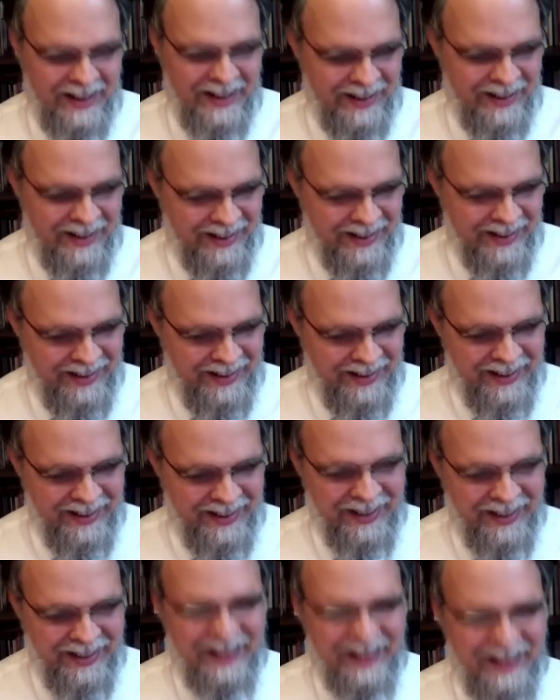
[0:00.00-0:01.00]

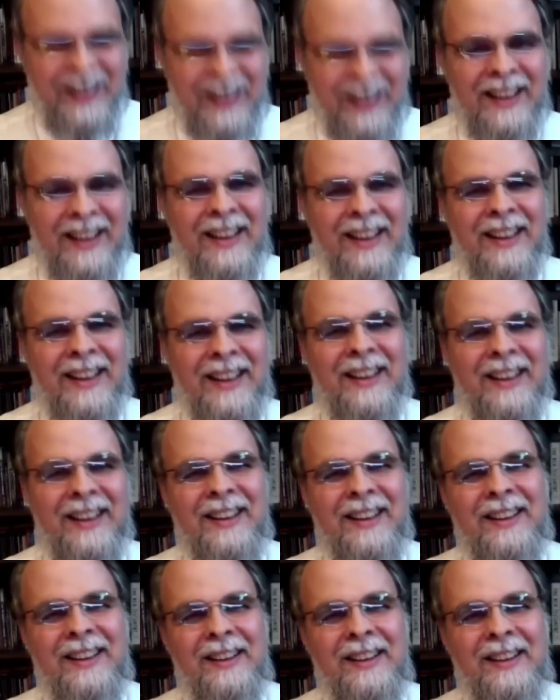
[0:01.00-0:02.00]

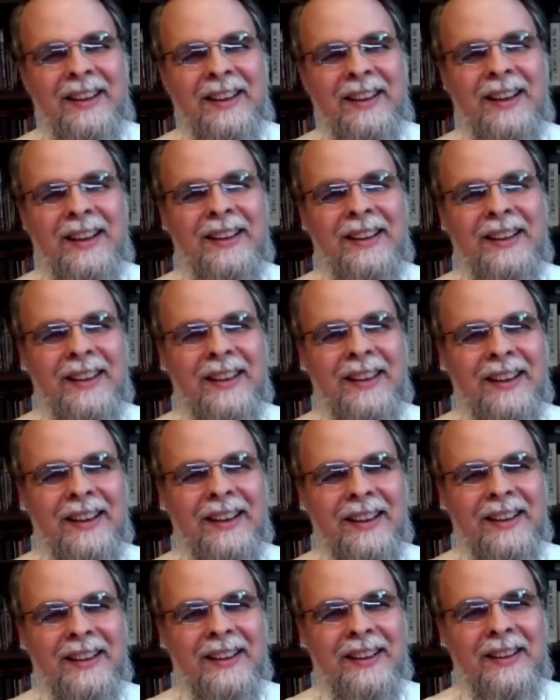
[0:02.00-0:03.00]

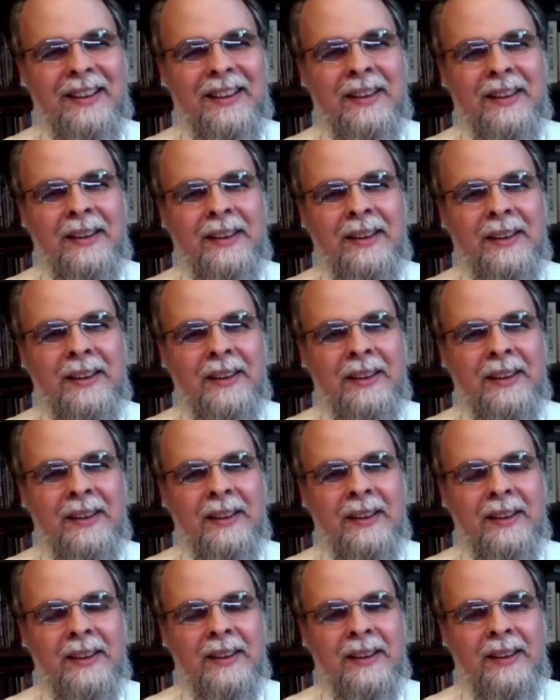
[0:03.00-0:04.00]

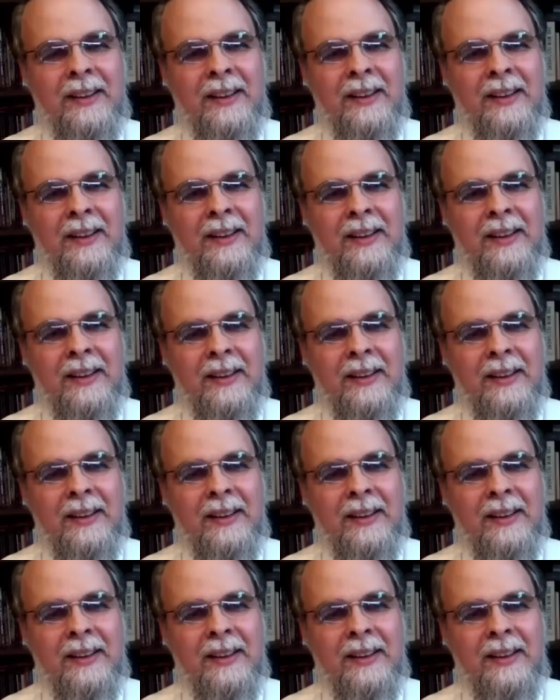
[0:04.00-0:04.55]
The person shown says nothing.